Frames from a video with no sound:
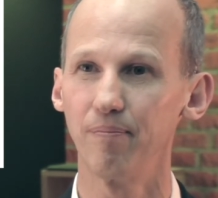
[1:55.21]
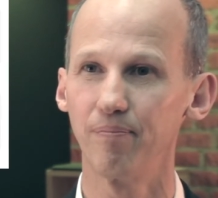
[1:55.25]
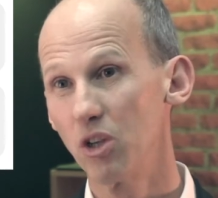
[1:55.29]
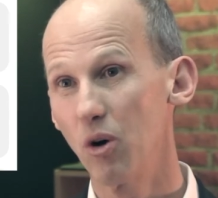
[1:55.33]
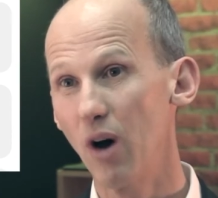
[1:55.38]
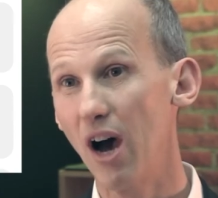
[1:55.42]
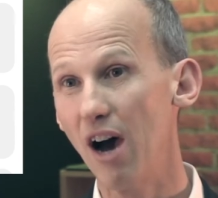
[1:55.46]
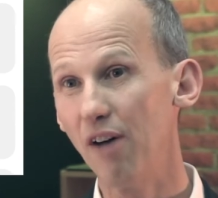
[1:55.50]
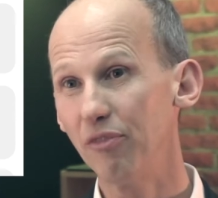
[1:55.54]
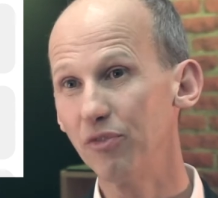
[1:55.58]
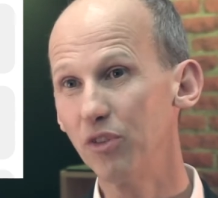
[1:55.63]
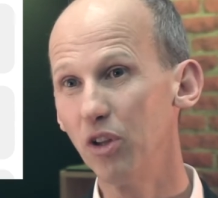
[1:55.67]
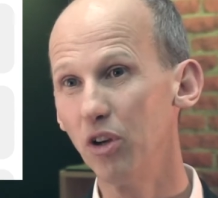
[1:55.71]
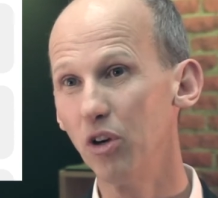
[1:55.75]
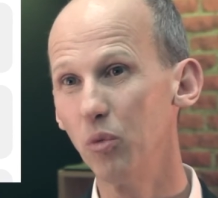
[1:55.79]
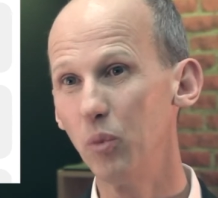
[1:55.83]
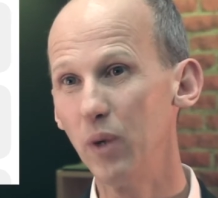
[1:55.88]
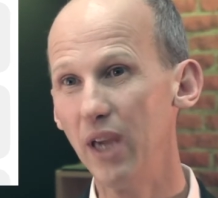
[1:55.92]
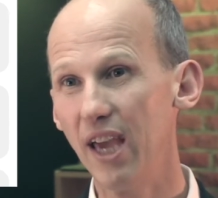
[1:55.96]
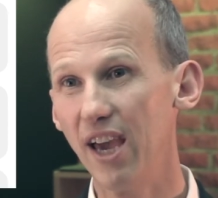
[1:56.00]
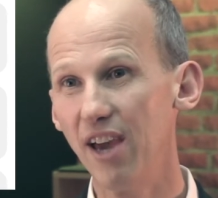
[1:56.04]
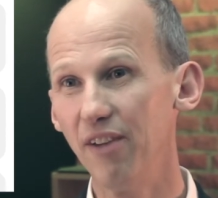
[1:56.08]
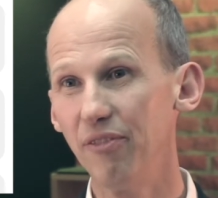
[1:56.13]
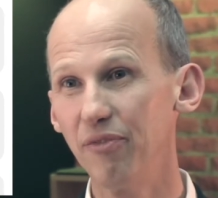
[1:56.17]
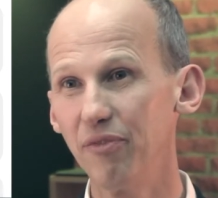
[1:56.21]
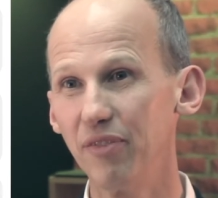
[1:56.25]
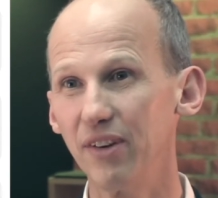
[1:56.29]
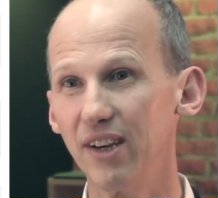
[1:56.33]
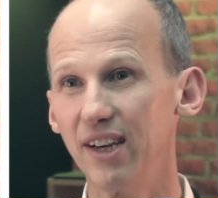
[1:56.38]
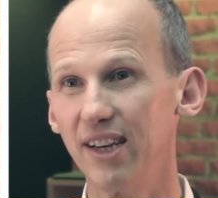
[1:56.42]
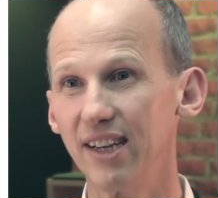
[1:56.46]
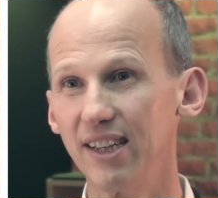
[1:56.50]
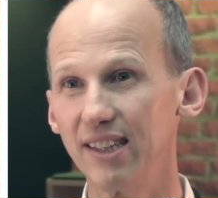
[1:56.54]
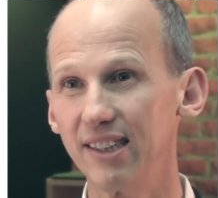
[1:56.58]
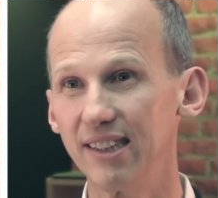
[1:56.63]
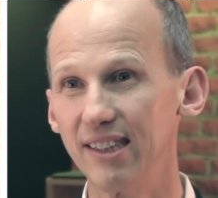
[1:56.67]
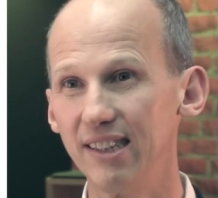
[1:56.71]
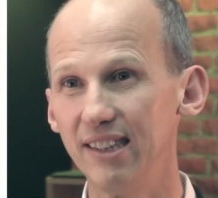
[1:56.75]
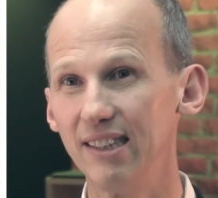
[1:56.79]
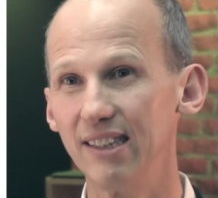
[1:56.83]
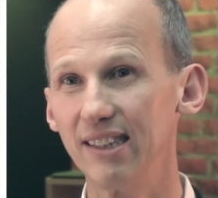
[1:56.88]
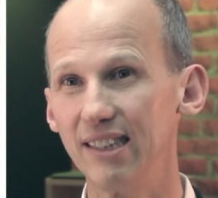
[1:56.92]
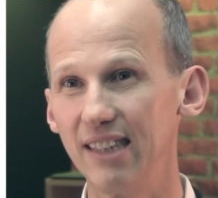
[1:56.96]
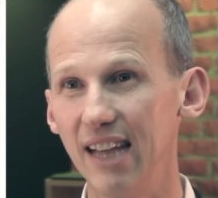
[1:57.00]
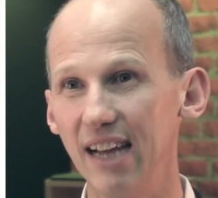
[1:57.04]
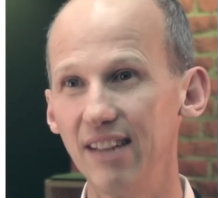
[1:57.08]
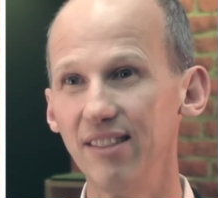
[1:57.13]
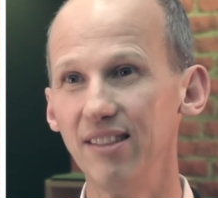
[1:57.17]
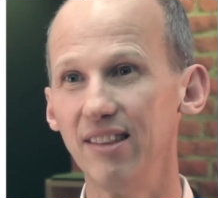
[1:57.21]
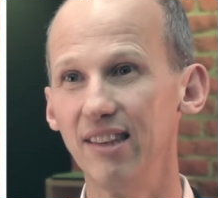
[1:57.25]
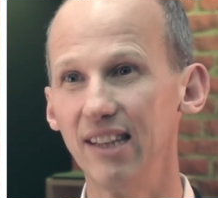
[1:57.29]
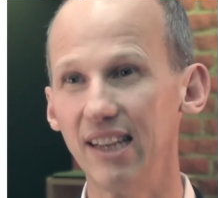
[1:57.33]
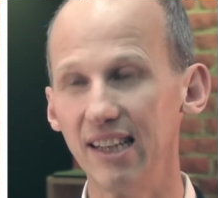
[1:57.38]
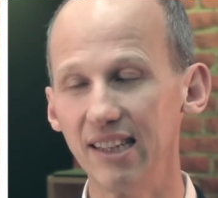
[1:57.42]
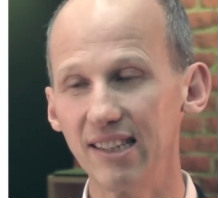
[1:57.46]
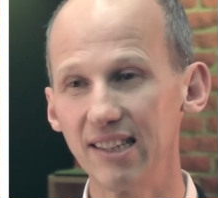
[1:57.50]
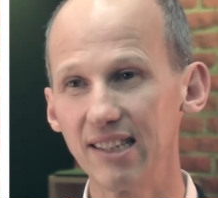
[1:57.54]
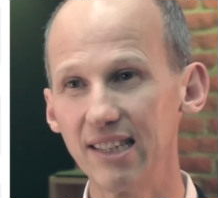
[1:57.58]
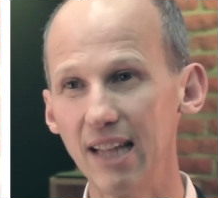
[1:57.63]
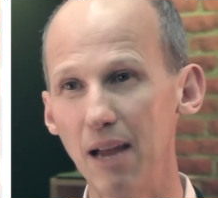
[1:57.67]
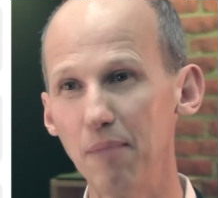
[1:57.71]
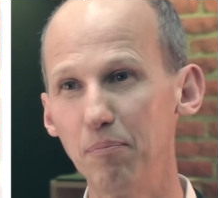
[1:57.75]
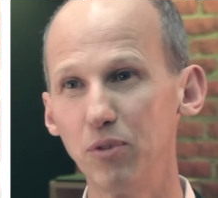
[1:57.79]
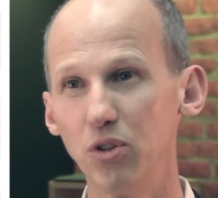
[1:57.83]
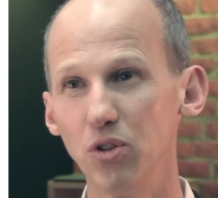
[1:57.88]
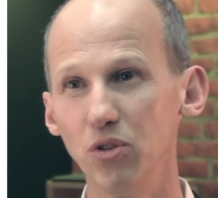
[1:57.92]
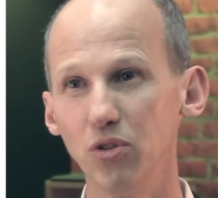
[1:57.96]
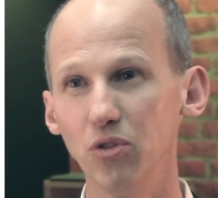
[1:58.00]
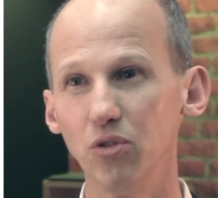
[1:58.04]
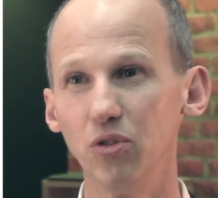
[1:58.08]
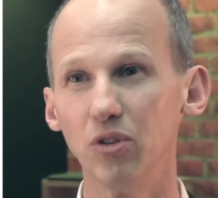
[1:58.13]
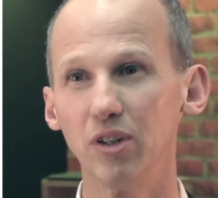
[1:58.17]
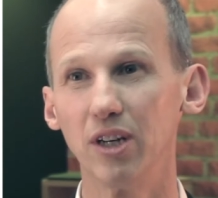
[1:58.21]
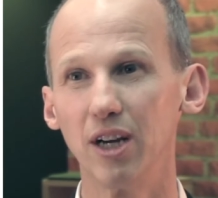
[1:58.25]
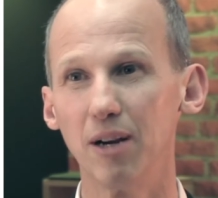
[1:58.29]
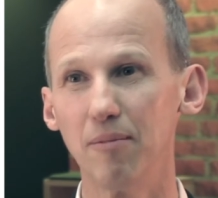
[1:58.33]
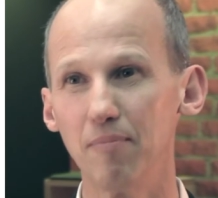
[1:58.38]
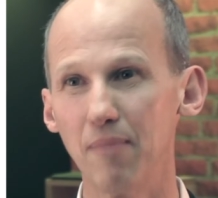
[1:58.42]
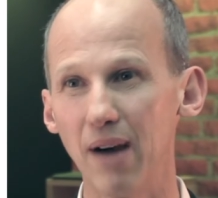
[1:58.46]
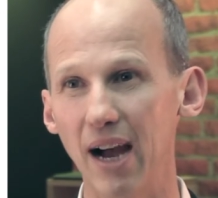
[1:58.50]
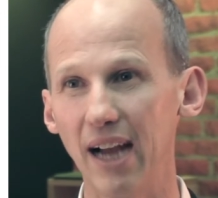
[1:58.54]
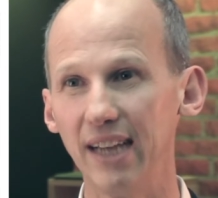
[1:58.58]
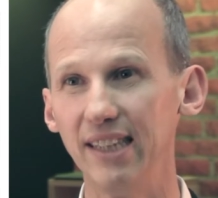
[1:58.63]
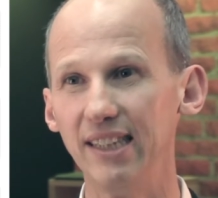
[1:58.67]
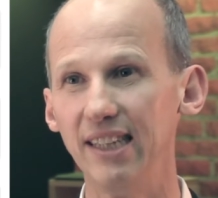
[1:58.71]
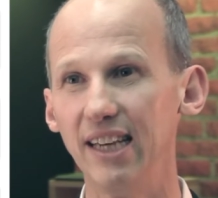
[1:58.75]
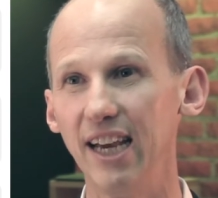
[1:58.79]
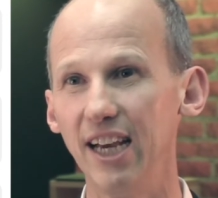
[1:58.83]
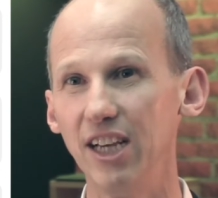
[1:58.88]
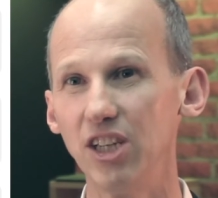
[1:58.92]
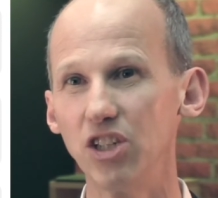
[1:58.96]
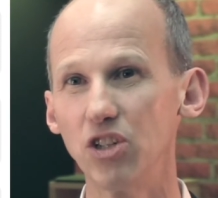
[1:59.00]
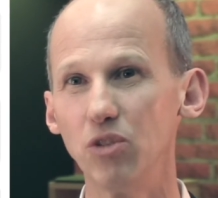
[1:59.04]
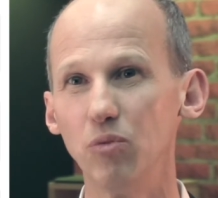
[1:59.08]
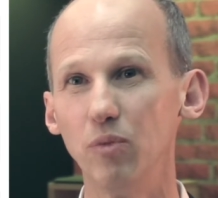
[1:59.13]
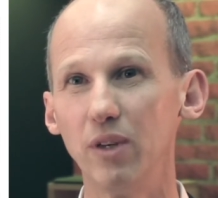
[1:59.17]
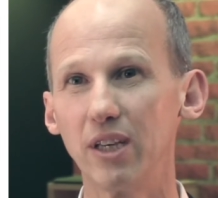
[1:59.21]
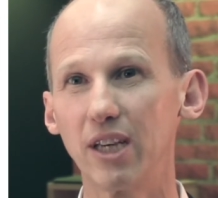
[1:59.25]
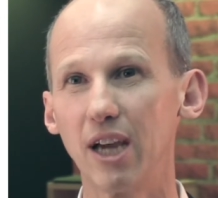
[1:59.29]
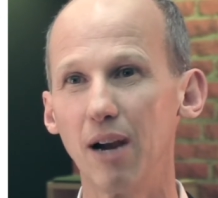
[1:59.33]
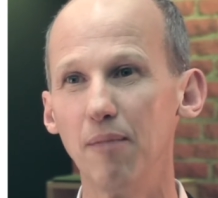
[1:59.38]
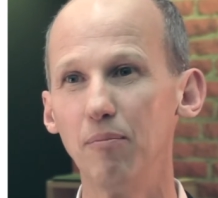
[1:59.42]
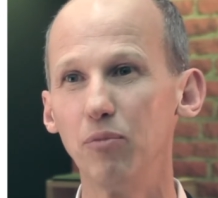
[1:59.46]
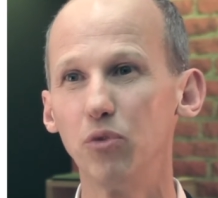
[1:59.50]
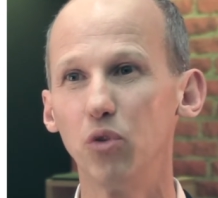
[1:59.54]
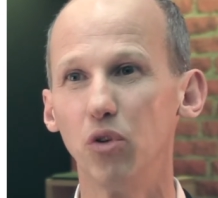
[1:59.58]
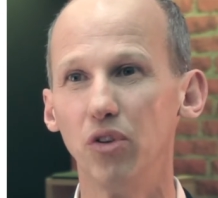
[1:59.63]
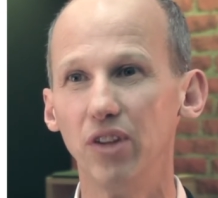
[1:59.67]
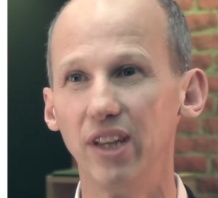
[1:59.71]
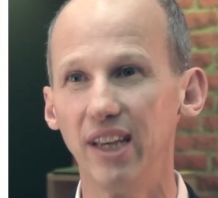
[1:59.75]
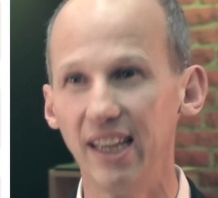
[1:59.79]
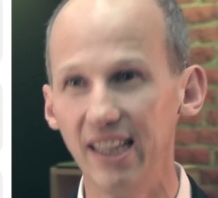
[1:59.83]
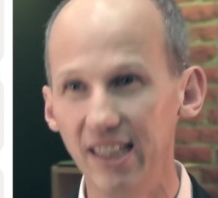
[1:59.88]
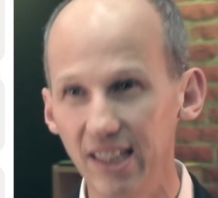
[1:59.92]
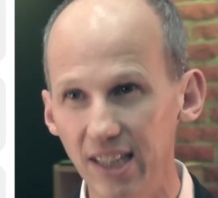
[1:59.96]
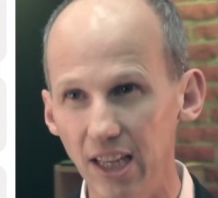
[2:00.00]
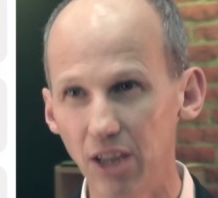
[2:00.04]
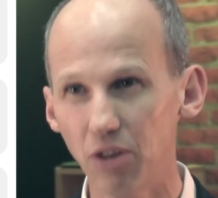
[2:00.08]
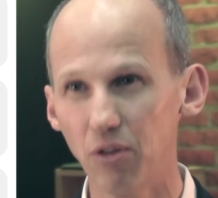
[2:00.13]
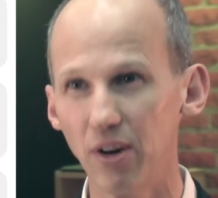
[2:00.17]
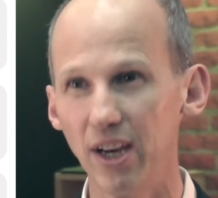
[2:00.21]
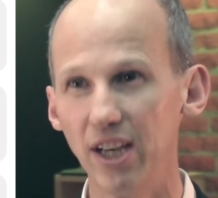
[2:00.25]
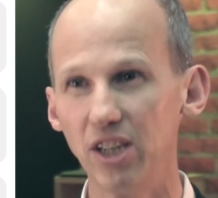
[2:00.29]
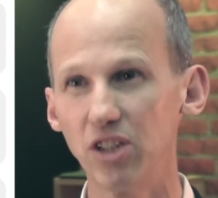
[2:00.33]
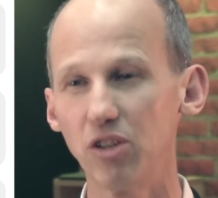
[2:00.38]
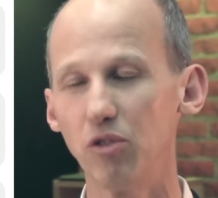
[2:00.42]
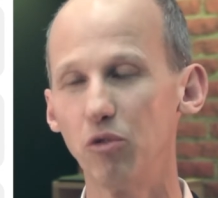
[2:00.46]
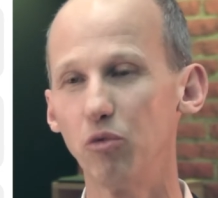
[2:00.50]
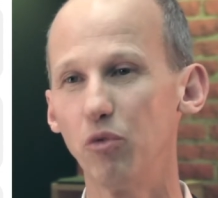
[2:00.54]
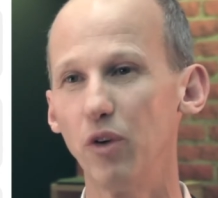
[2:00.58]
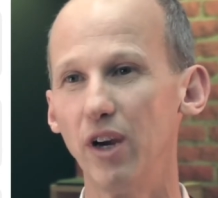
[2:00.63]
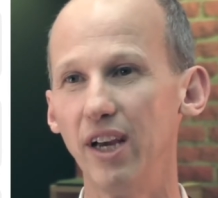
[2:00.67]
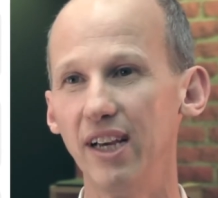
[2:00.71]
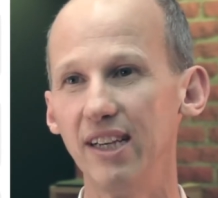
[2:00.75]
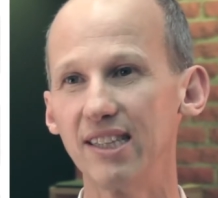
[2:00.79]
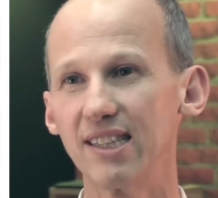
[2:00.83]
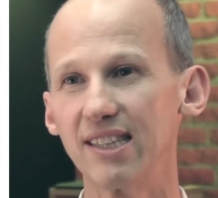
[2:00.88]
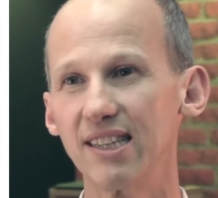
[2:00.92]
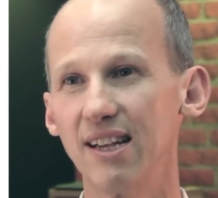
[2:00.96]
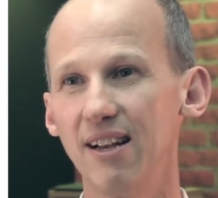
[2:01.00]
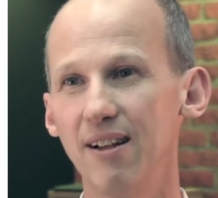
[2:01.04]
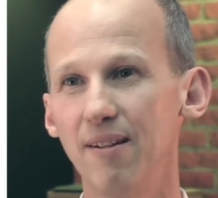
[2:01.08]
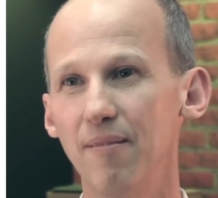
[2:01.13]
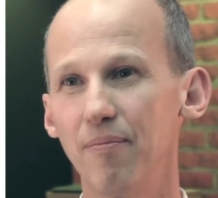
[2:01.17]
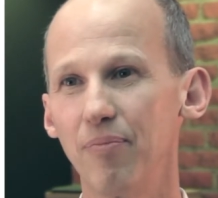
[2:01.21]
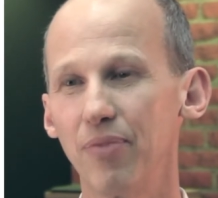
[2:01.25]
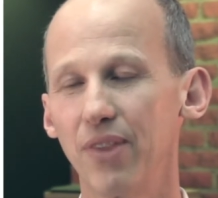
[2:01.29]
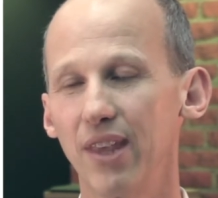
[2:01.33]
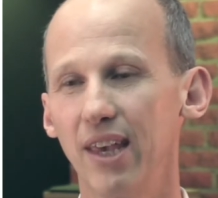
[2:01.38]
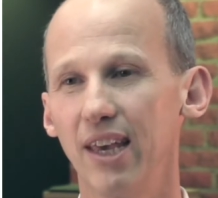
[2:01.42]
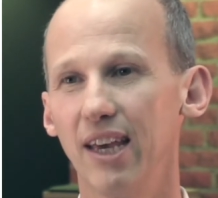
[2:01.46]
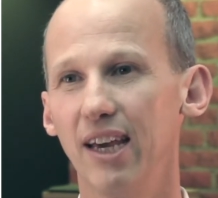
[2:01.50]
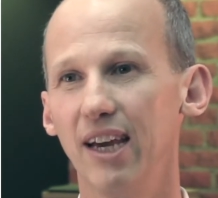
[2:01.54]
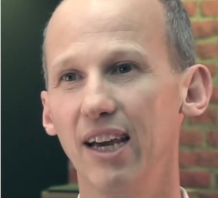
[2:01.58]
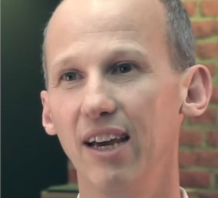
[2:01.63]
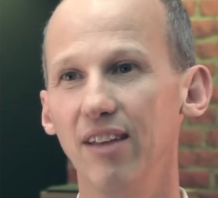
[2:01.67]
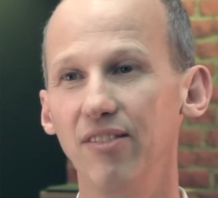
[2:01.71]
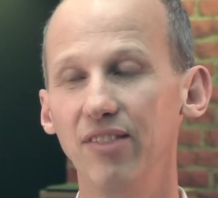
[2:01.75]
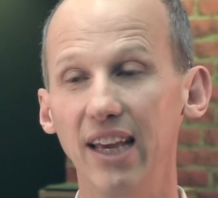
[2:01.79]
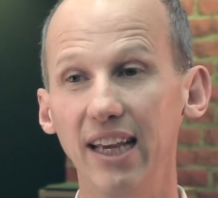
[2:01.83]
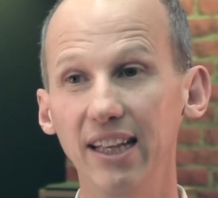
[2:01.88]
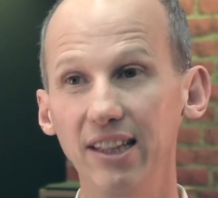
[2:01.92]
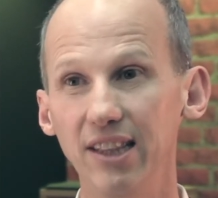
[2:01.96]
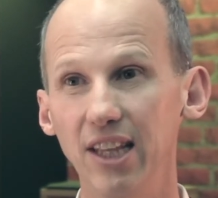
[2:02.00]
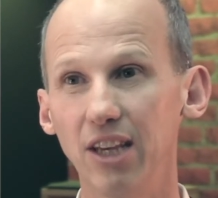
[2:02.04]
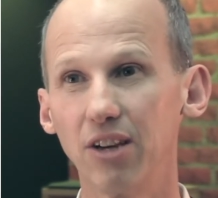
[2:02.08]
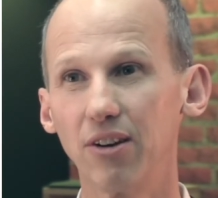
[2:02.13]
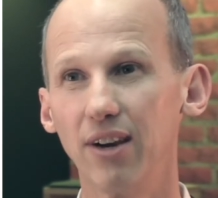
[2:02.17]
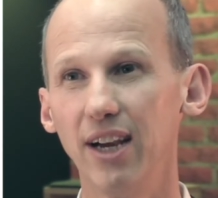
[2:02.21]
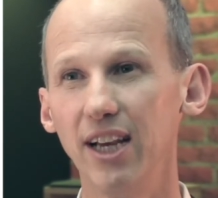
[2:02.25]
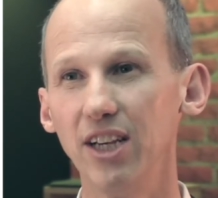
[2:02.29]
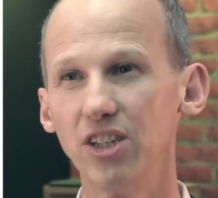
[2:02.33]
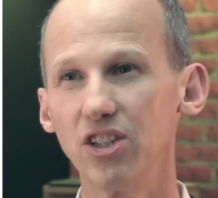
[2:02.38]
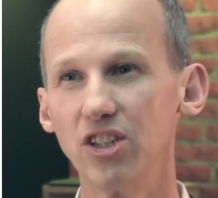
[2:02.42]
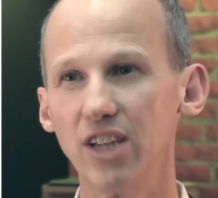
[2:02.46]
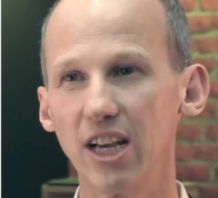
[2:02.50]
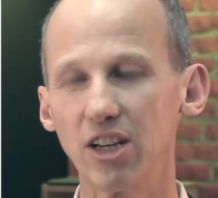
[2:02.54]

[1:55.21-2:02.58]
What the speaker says: So after we have done the step 2 ideation, we come to the integration phase. In the integration,